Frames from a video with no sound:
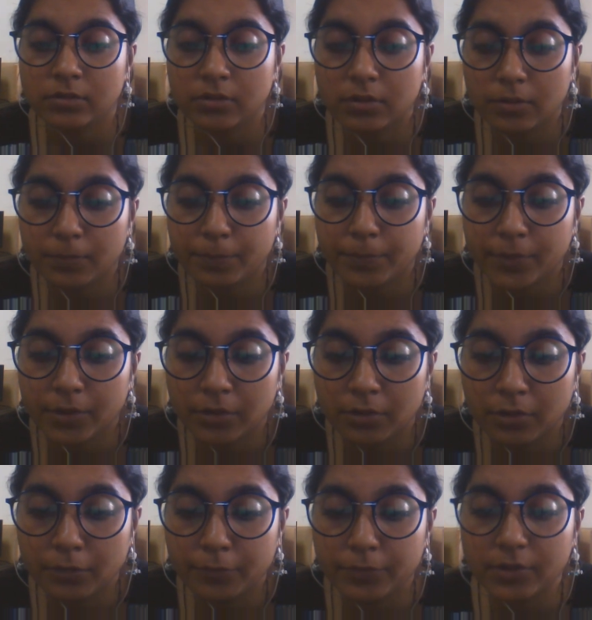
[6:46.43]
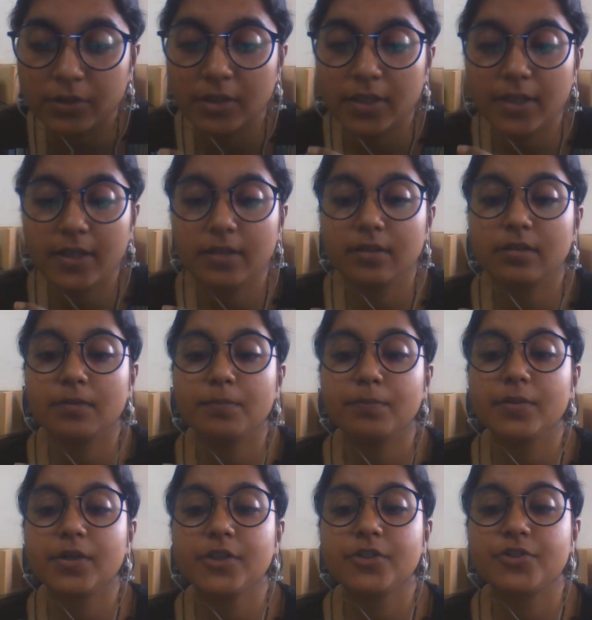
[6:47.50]
compared with an
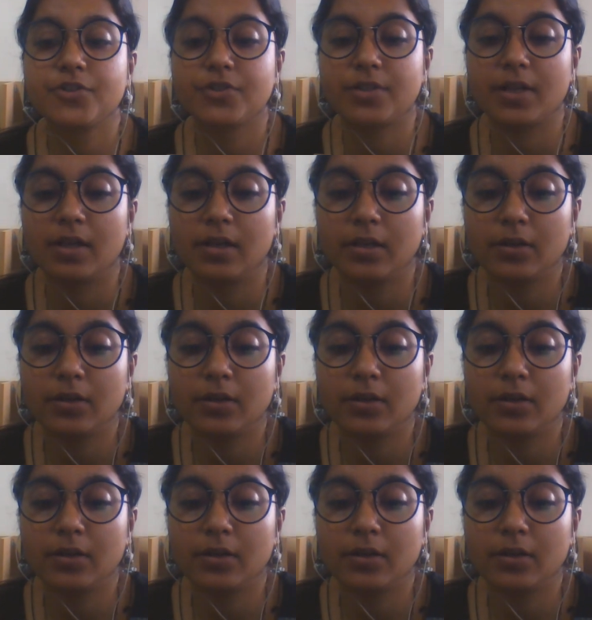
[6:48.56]
incomplete shell